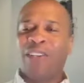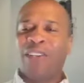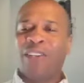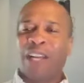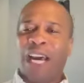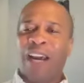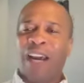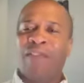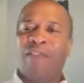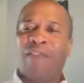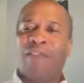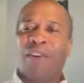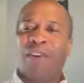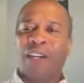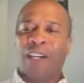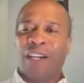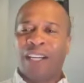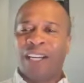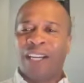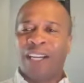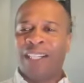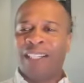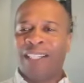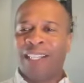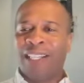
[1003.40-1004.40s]
your life for
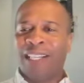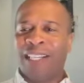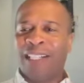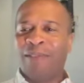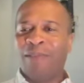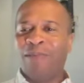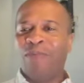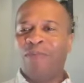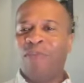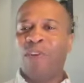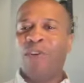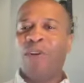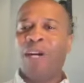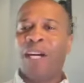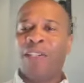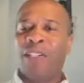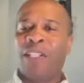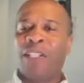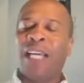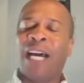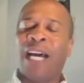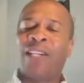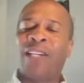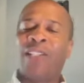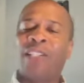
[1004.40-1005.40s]
a, a few
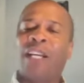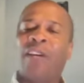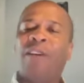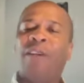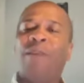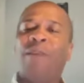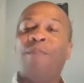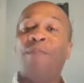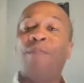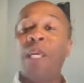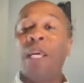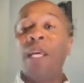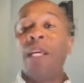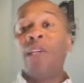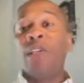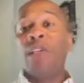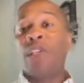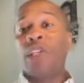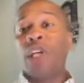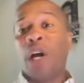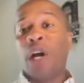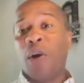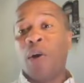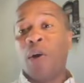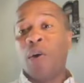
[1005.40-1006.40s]
hundred thousand of it.
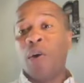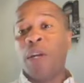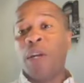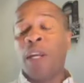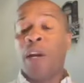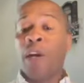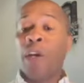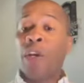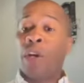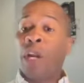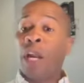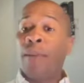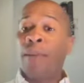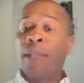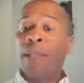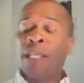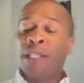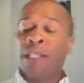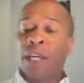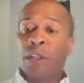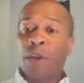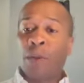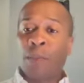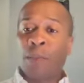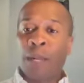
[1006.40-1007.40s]
So you know, you come to
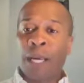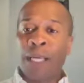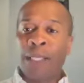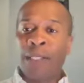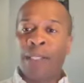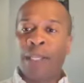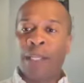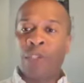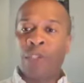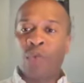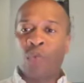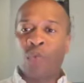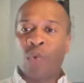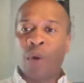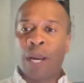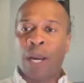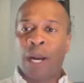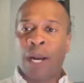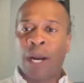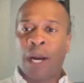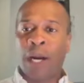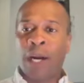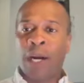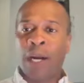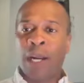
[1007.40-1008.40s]
these other places
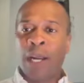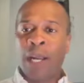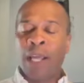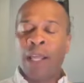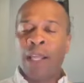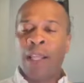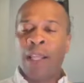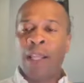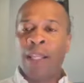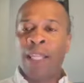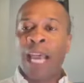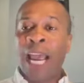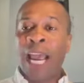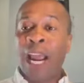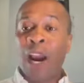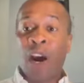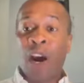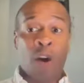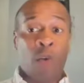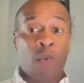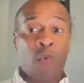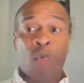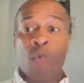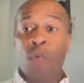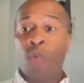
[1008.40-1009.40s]
where they
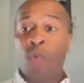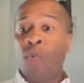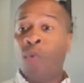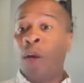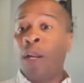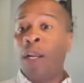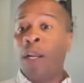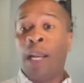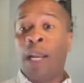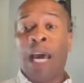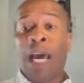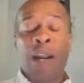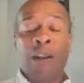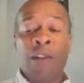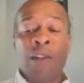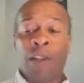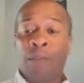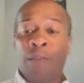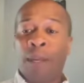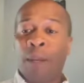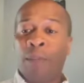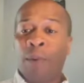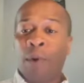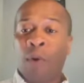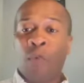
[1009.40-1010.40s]
are. Well, a lot of the
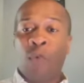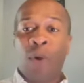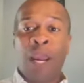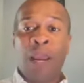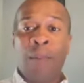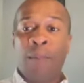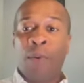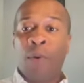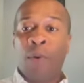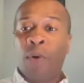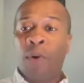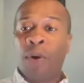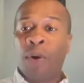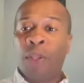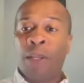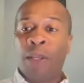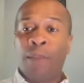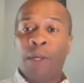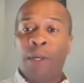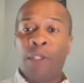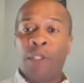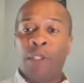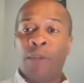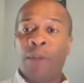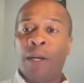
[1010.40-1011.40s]
people are way poorer than
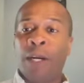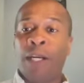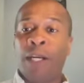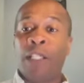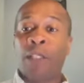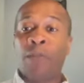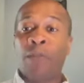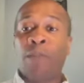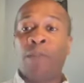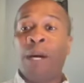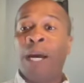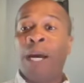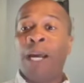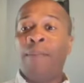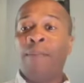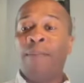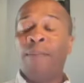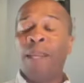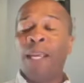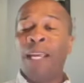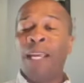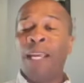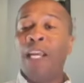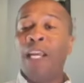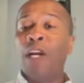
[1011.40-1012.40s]
most Americans, but
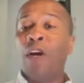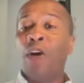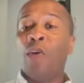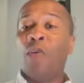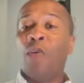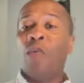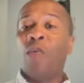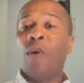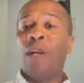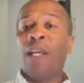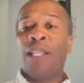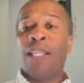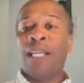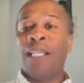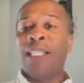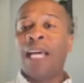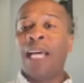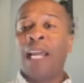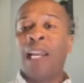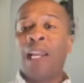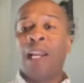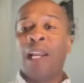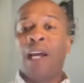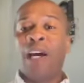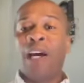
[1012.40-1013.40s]
you know, one of the things
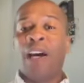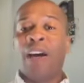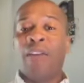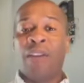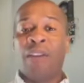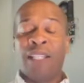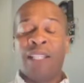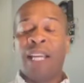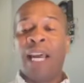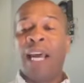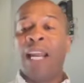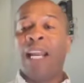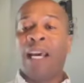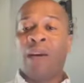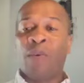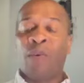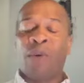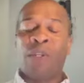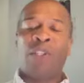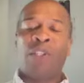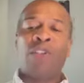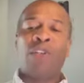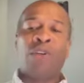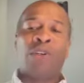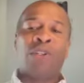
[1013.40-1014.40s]
I love, and it's kind of like
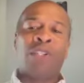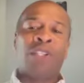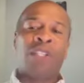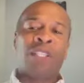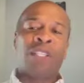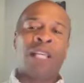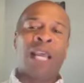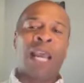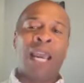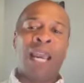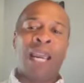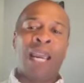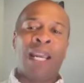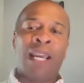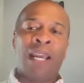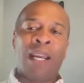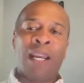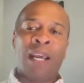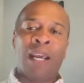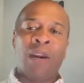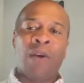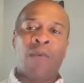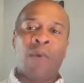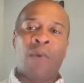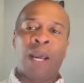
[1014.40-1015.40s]
what you're saying in,
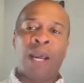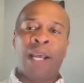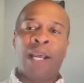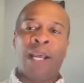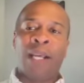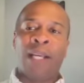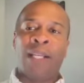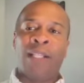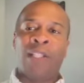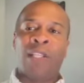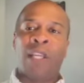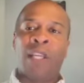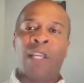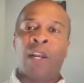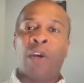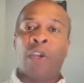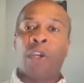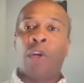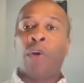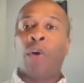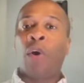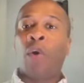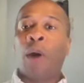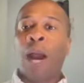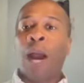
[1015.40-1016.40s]
in a way, is you know,
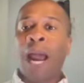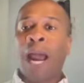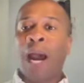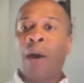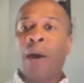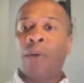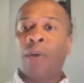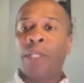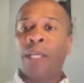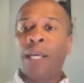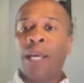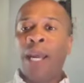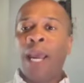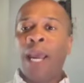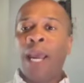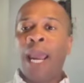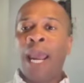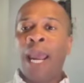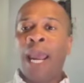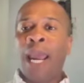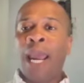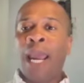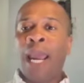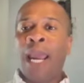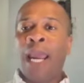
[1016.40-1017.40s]
you go out.
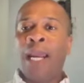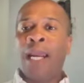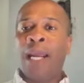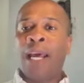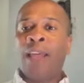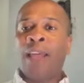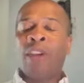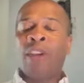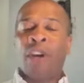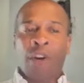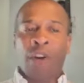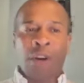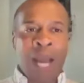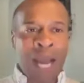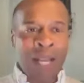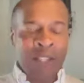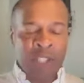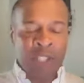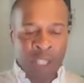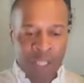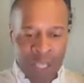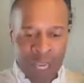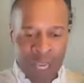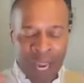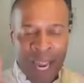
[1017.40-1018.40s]
And they're not
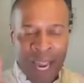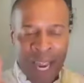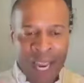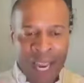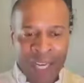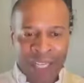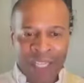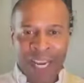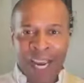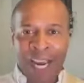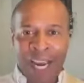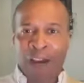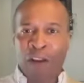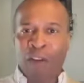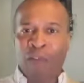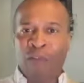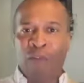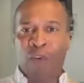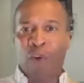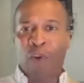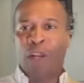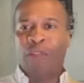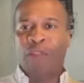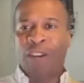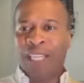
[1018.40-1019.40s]
just head down,
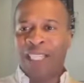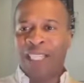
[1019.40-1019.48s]
full of